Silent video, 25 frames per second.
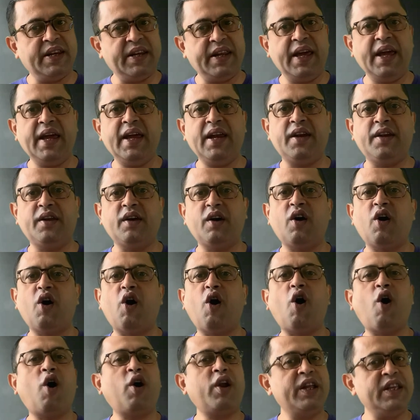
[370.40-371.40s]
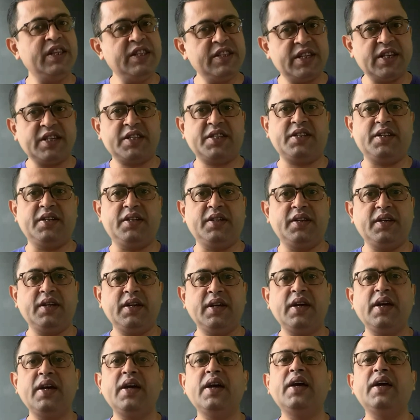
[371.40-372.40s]
inhaled or ingested,
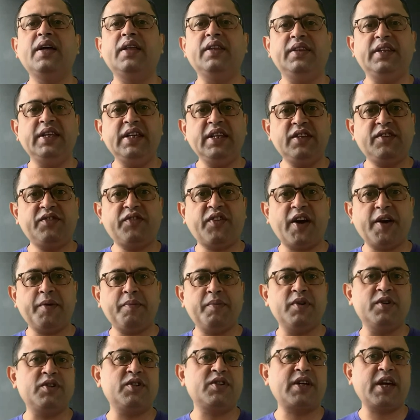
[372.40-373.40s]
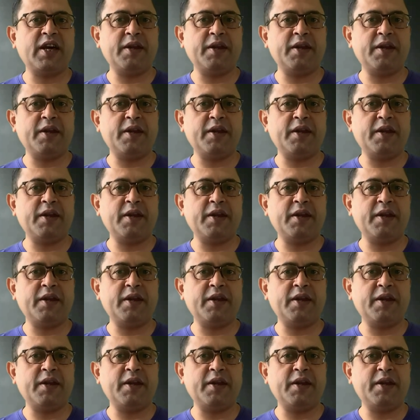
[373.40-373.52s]
these fibers